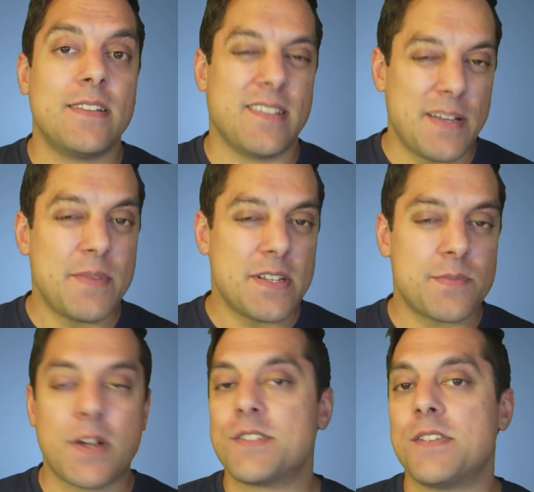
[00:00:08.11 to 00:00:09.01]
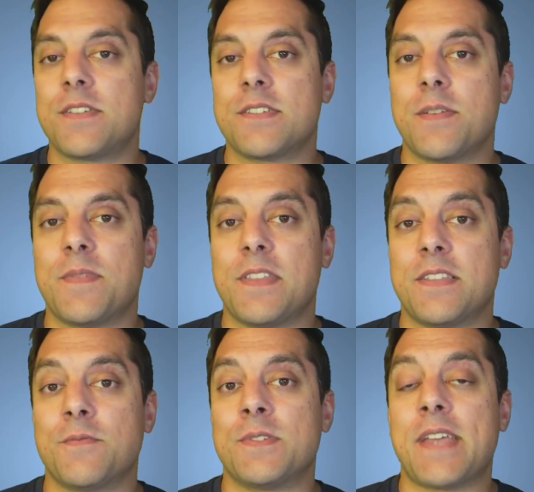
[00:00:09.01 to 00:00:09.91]
Lambda expressions are something
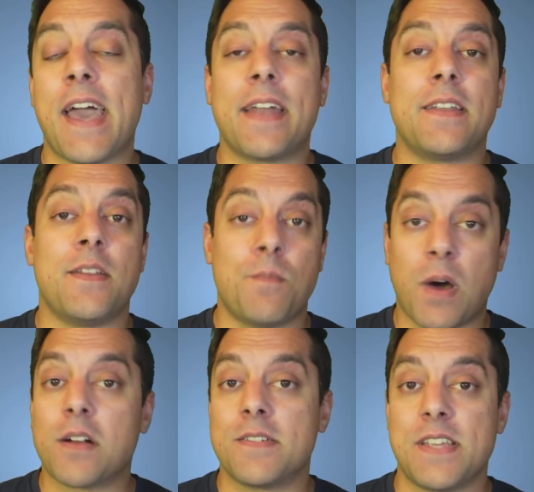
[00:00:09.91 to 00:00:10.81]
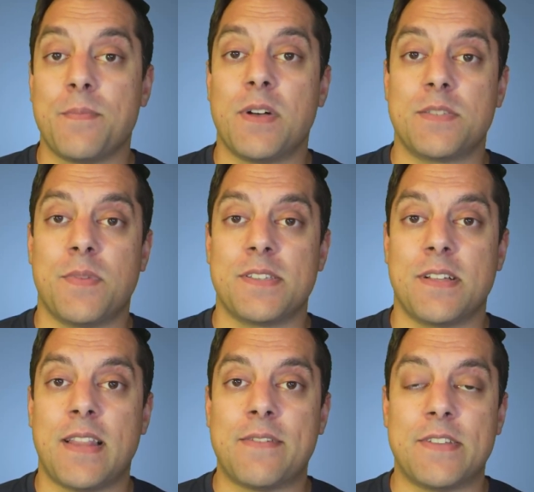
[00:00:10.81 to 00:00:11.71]
that was added in modern
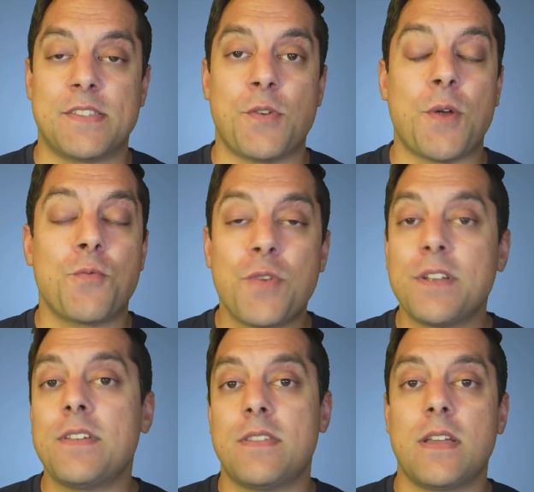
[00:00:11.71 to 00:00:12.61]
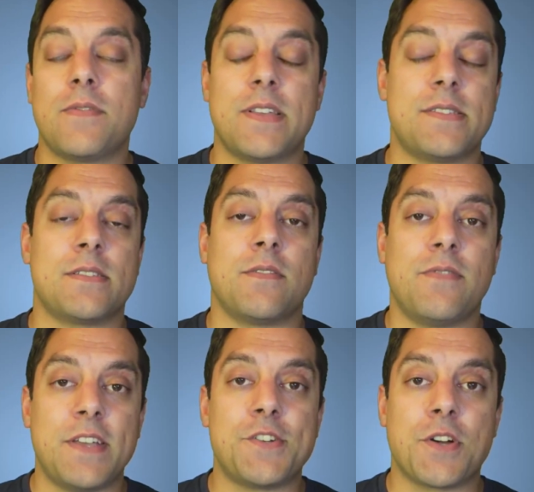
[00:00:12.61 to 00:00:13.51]
C++11. So I really think of this as a
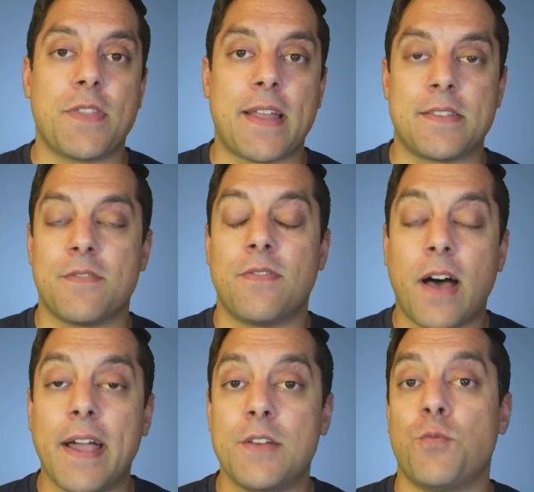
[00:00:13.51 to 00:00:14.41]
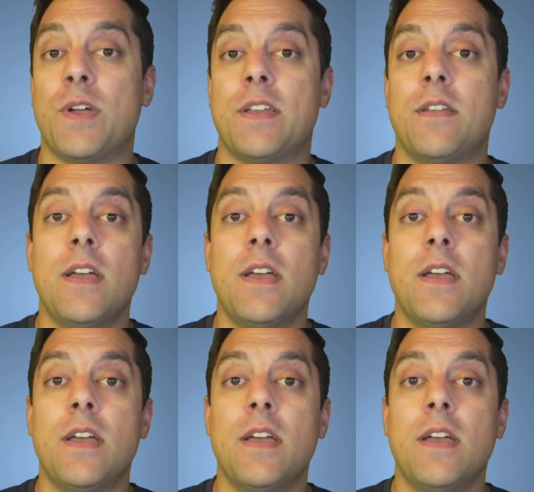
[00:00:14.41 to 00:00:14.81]
feature that defined when